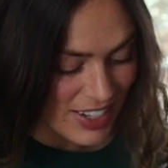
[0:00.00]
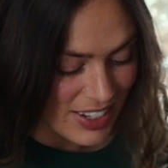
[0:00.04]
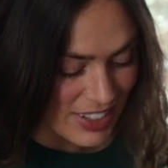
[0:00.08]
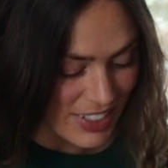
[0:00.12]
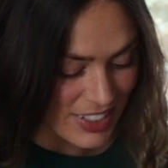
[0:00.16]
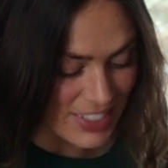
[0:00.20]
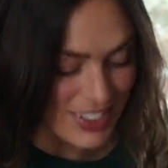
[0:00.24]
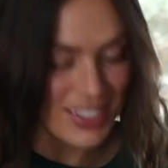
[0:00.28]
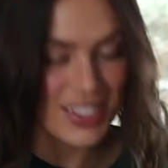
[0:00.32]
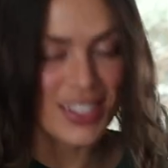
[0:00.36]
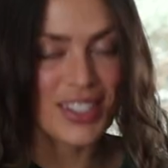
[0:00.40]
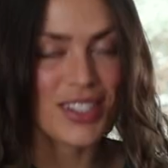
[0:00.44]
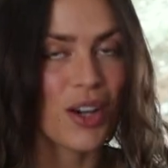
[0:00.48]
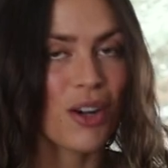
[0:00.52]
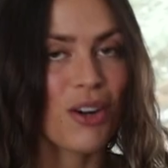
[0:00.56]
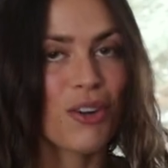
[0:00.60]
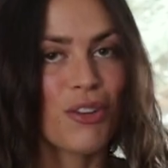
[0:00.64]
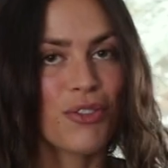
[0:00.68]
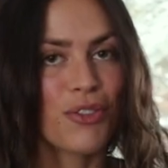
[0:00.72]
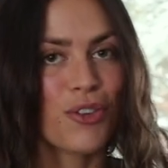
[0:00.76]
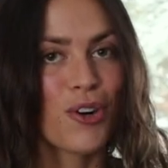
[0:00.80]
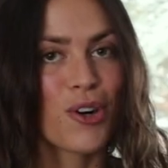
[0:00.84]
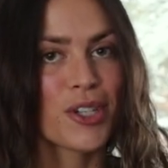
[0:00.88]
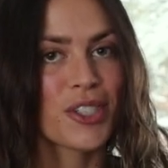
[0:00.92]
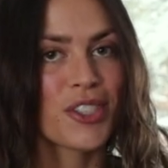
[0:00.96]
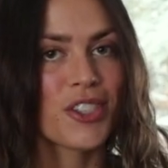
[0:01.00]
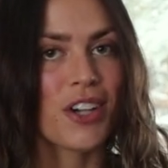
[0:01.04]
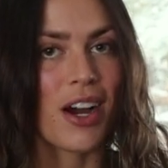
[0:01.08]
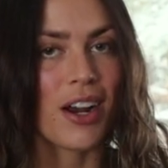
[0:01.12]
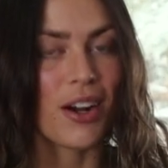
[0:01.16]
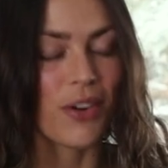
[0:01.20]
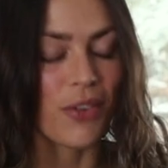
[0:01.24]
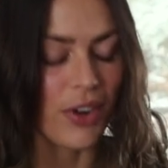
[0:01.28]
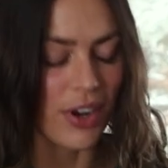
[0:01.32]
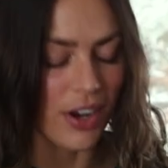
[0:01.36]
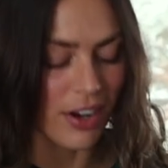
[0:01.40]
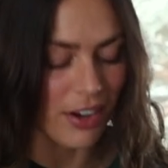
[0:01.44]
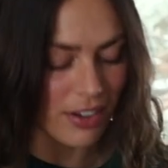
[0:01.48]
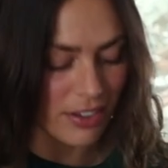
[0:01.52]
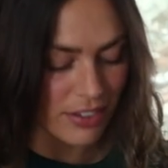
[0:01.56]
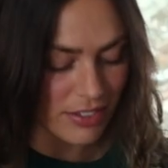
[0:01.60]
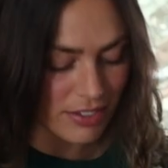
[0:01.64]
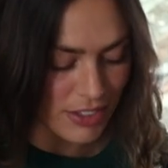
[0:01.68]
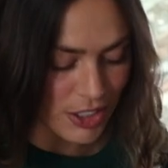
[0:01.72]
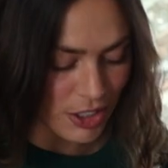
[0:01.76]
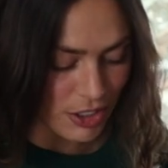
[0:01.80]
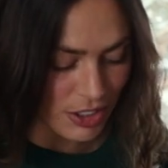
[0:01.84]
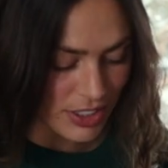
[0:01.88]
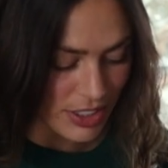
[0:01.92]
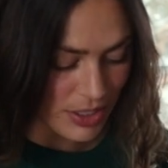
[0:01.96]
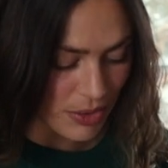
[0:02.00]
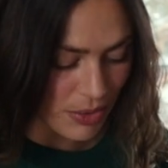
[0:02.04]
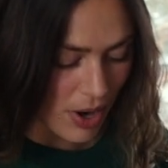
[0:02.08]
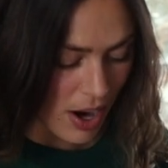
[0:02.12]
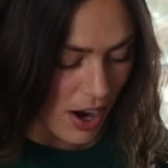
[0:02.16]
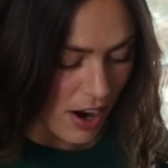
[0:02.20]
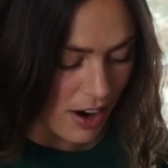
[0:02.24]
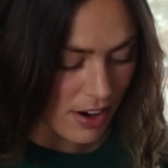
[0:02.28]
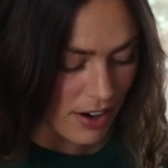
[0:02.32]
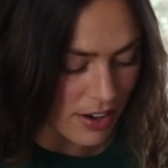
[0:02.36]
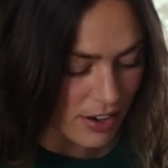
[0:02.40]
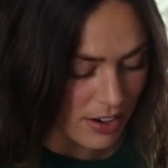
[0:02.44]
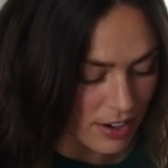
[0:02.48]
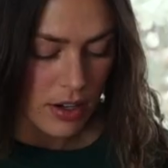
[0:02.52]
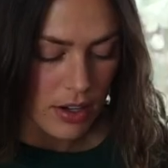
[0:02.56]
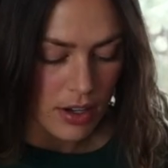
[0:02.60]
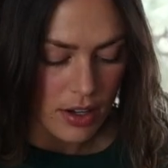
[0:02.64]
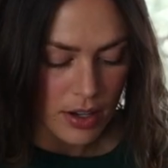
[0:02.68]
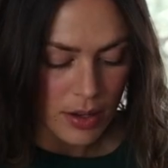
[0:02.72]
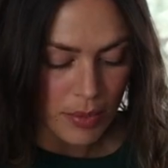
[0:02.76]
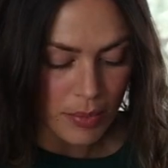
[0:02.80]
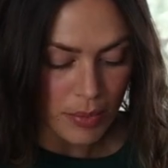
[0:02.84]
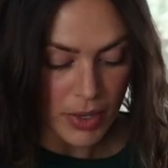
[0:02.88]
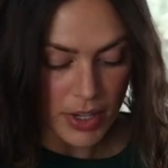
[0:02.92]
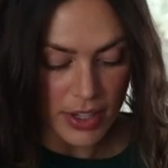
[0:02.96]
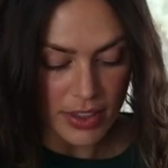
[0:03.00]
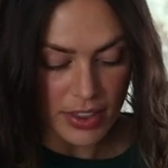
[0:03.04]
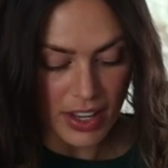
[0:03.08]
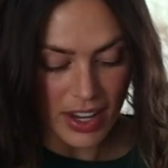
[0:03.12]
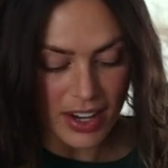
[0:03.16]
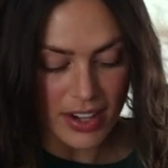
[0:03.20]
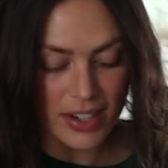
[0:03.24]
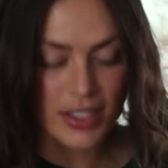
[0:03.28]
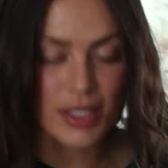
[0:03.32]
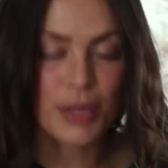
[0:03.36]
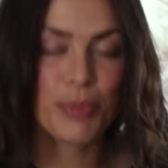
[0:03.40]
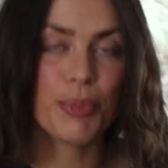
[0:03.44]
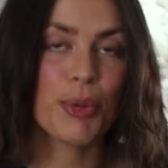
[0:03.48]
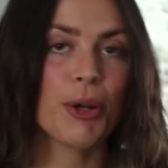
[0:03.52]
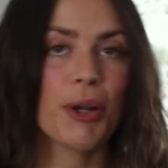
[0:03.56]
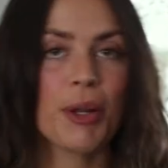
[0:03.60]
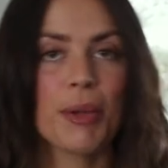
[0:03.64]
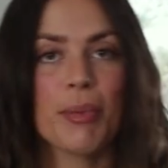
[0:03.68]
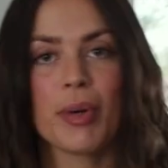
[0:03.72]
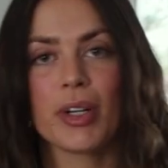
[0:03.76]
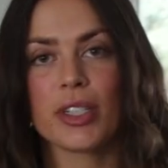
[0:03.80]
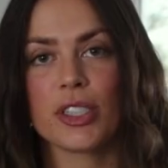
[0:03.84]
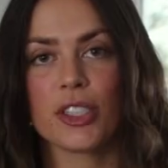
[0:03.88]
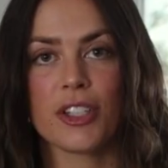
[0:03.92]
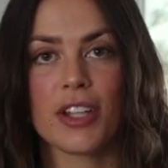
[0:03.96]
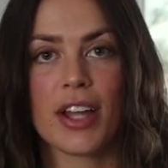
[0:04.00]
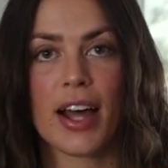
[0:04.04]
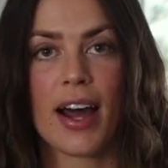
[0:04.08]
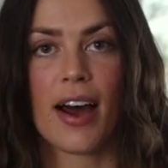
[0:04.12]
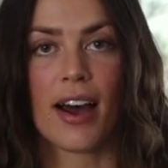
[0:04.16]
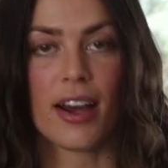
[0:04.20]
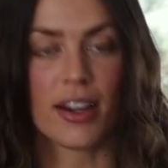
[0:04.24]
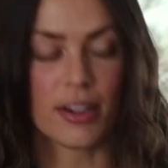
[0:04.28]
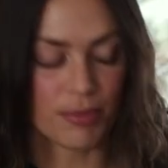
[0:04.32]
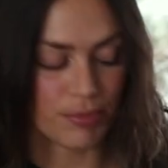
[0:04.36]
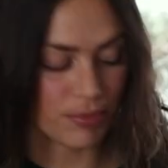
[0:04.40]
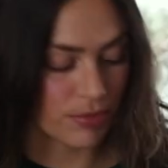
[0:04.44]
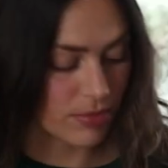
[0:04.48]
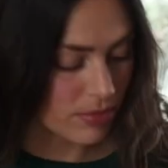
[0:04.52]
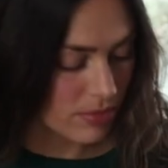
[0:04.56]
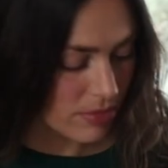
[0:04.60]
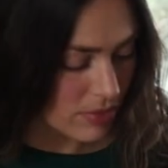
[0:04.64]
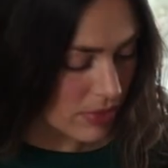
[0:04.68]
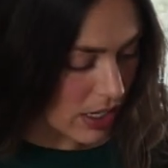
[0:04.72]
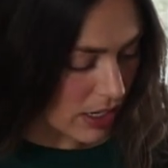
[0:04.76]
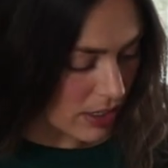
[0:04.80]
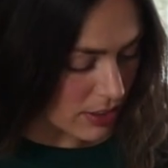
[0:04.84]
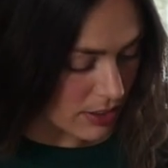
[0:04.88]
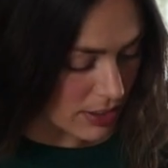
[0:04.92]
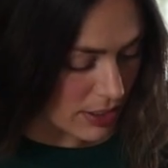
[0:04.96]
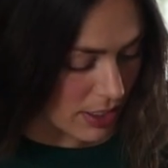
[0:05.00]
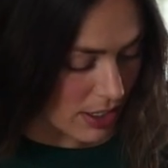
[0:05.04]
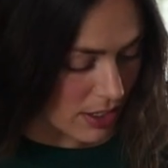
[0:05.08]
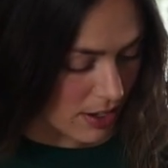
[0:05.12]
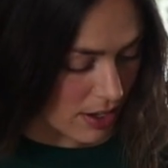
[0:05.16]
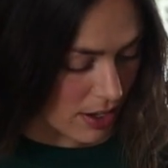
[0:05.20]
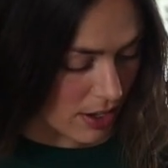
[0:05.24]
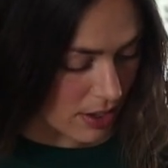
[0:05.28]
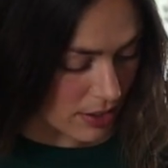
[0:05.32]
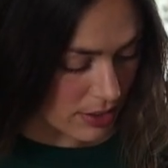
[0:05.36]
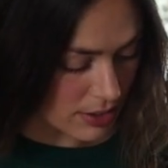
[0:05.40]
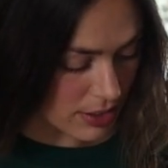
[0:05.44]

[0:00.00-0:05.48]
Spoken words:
This is subtle foreshadowing. You'll see why. But that is pretty much that. I say that